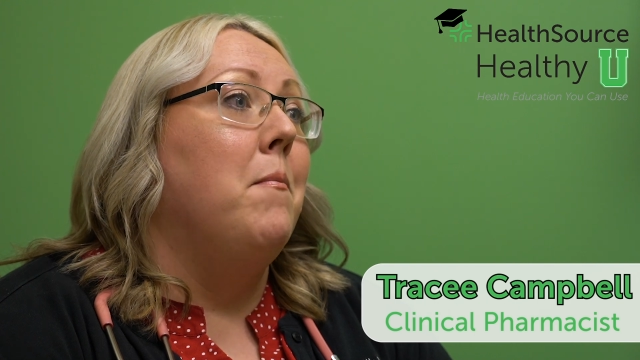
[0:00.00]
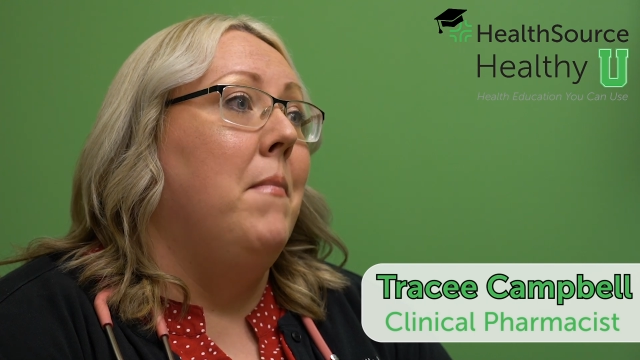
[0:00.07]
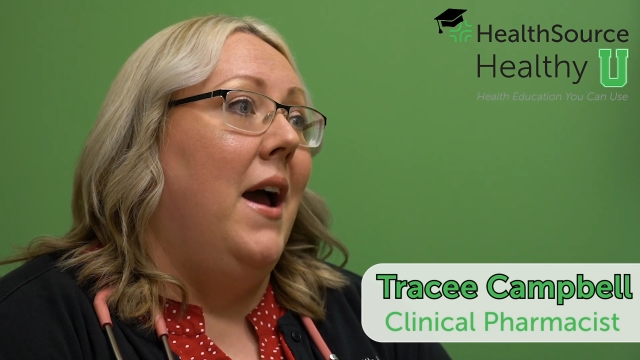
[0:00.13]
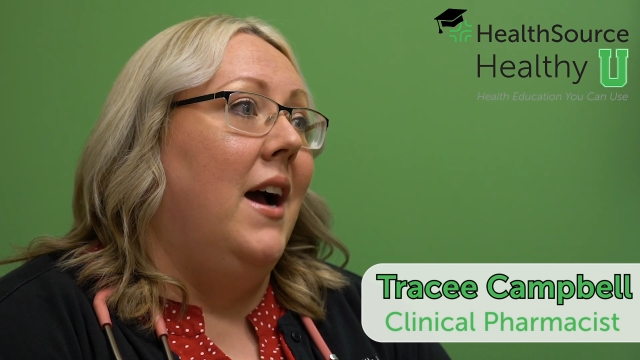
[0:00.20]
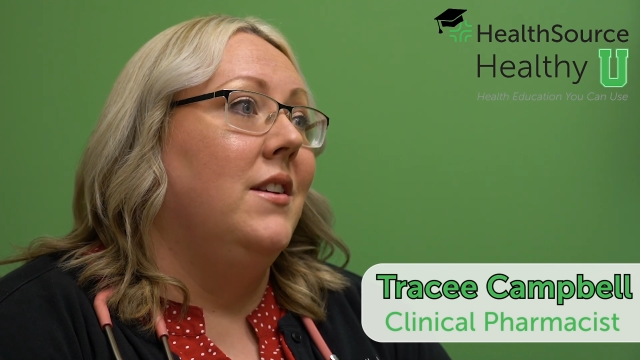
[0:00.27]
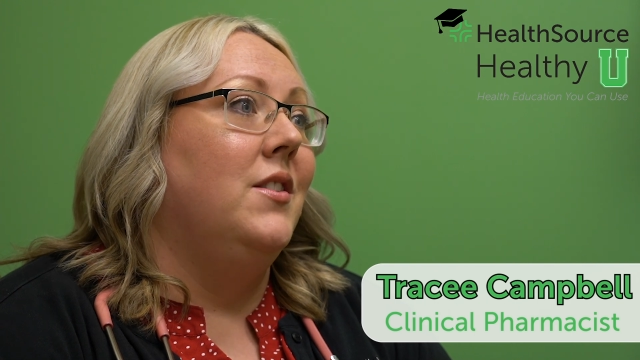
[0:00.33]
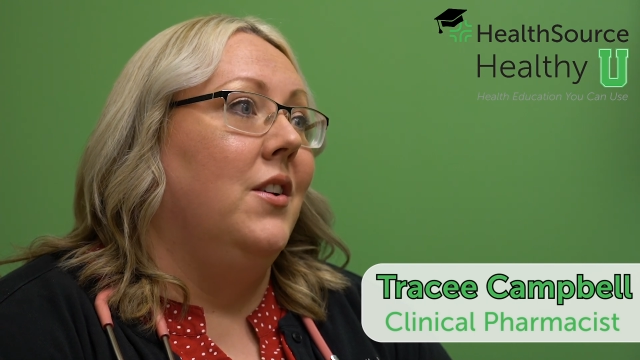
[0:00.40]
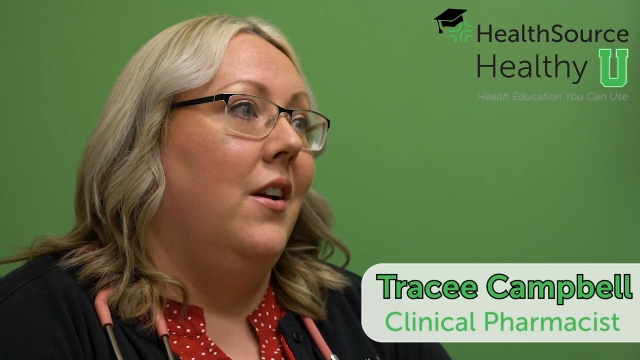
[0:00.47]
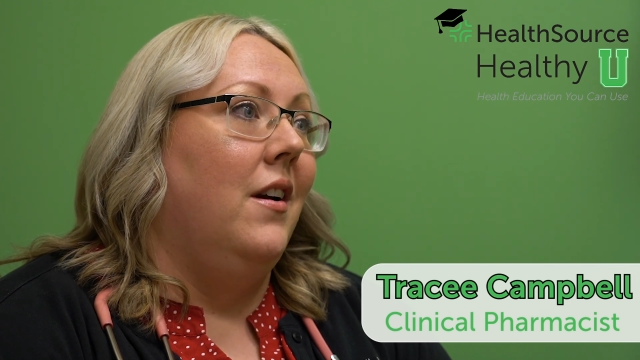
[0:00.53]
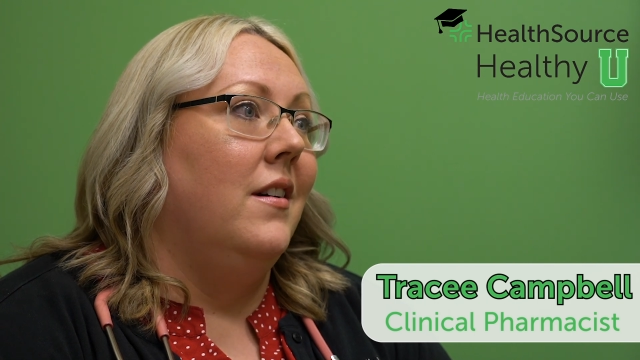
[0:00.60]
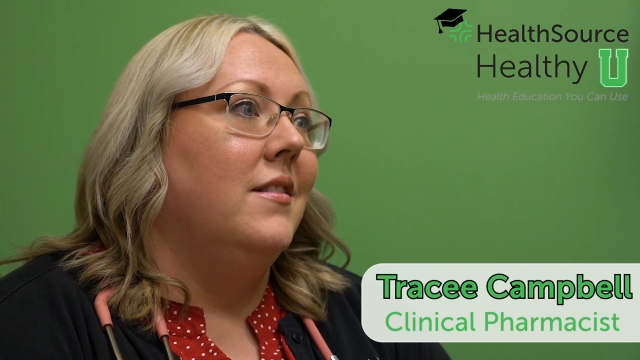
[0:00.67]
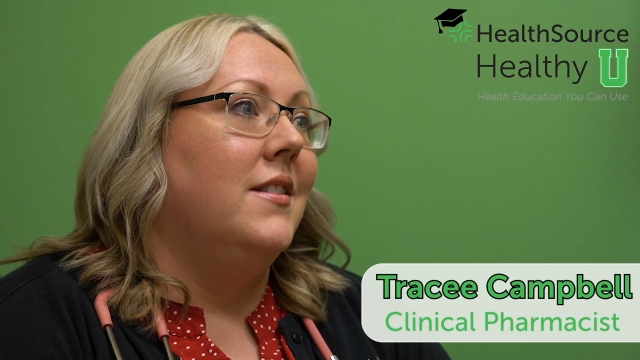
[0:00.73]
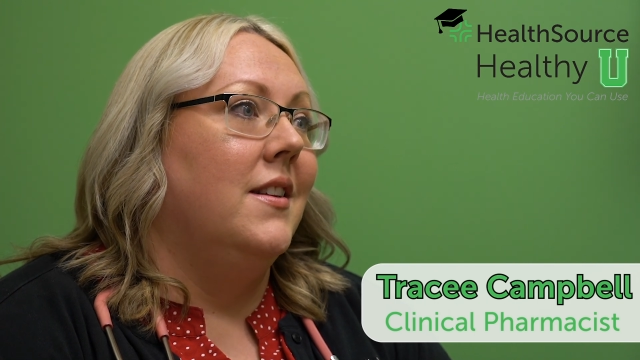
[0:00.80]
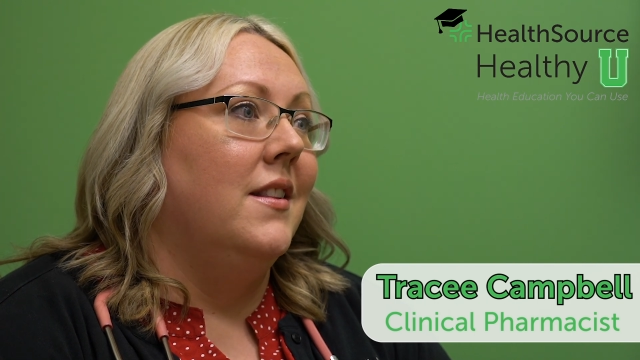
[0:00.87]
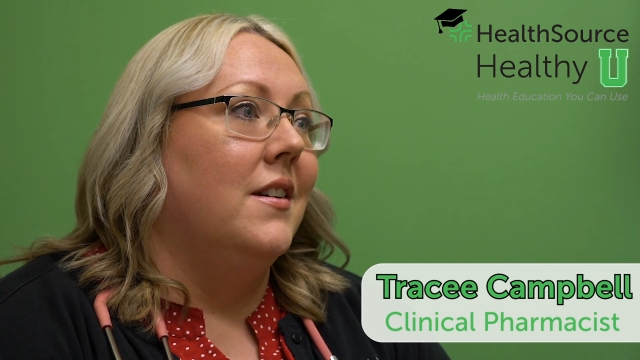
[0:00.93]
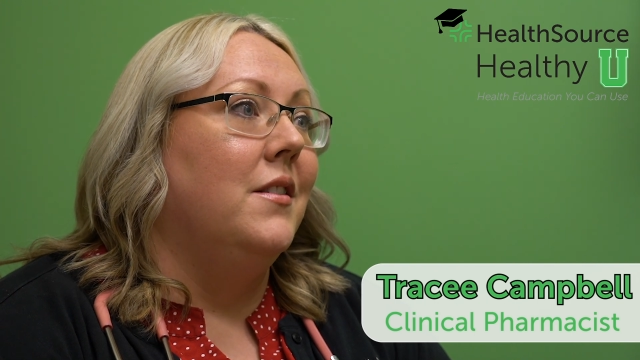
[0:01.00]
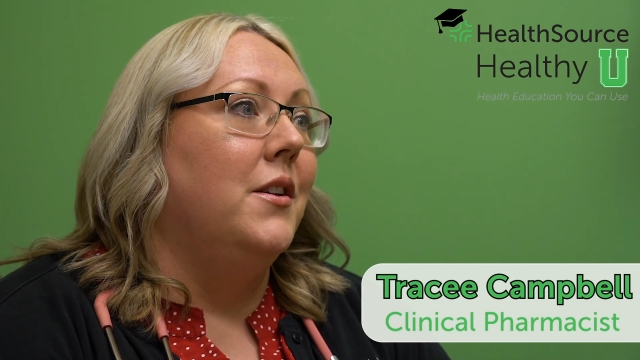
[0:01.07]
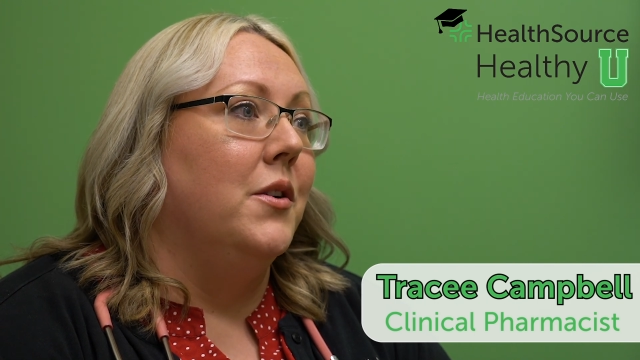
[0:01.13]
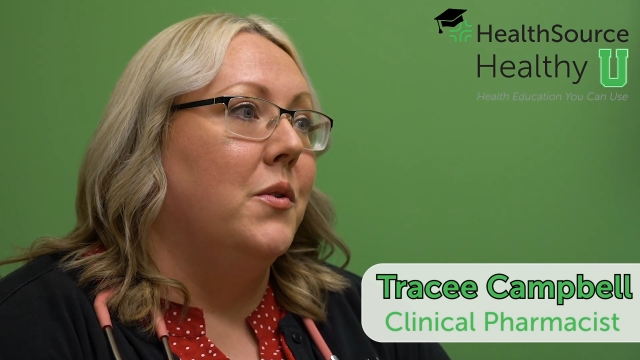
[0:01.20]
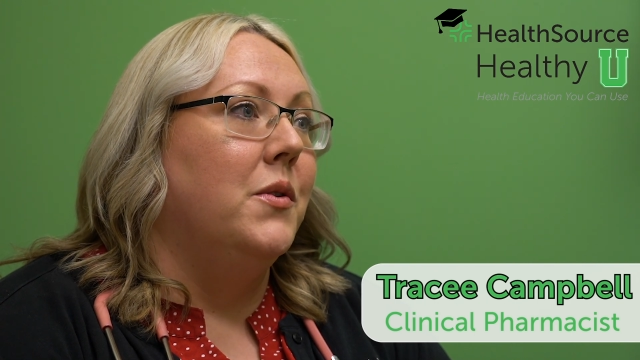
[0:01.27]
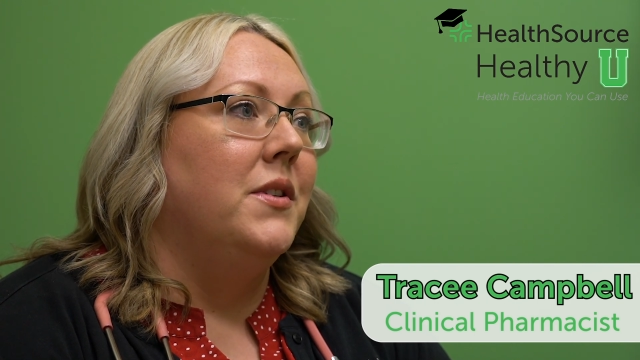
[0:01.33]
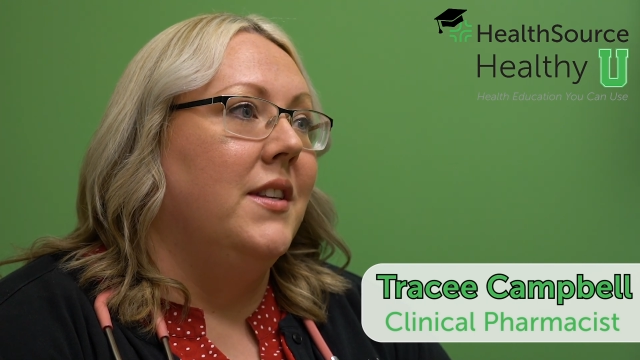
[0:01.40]
ambassador to the
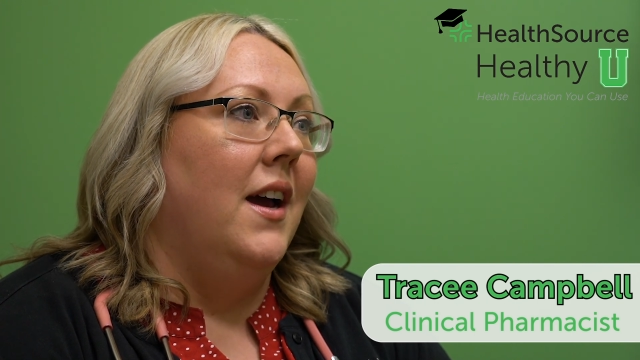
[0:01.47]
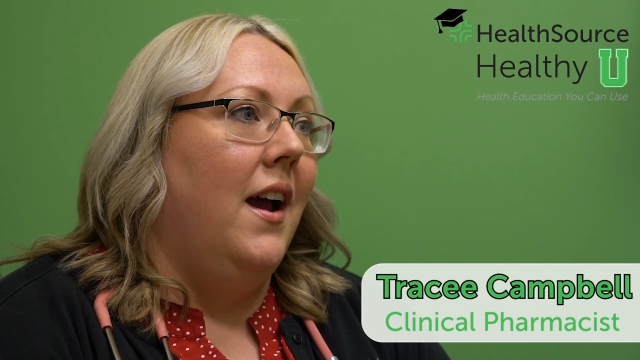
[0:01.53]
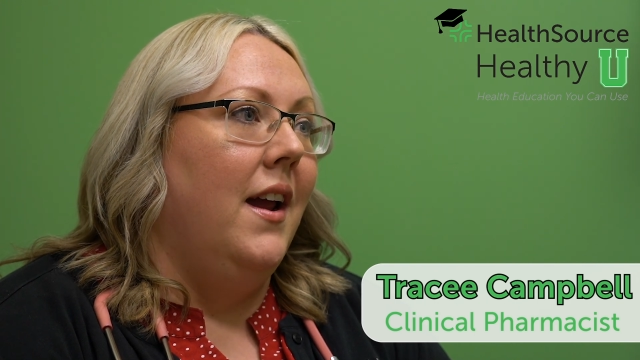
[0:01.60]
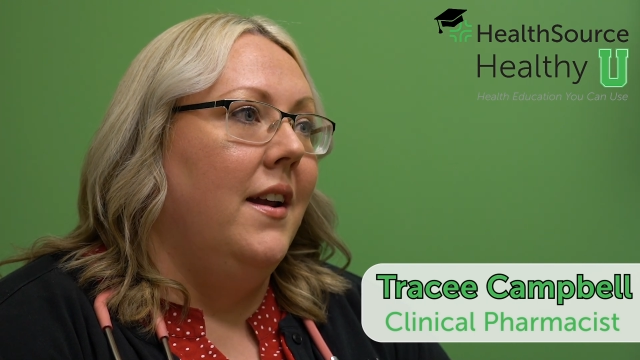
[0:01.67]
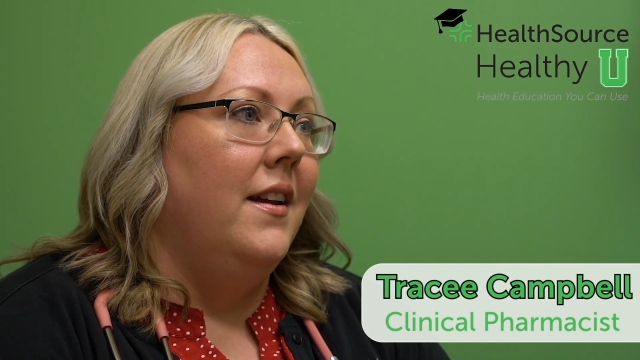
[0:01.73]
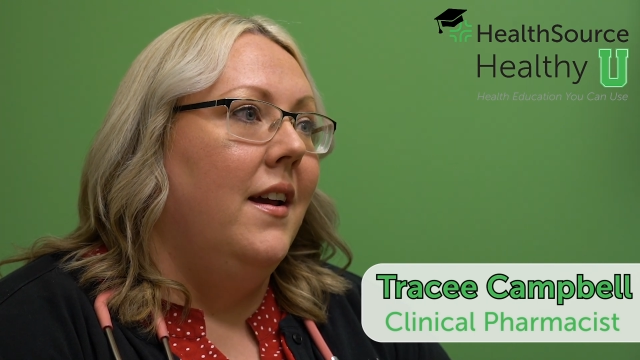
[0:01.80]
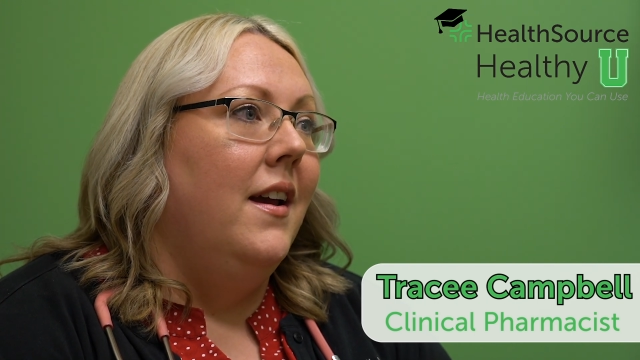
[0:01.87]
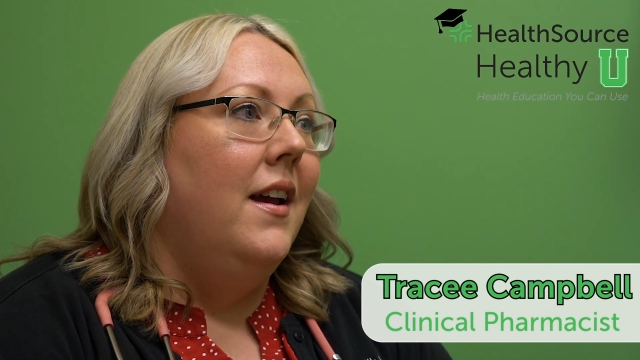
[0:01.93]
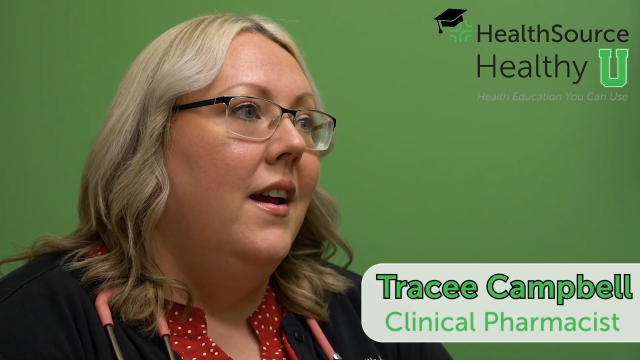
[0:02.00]
clinical side.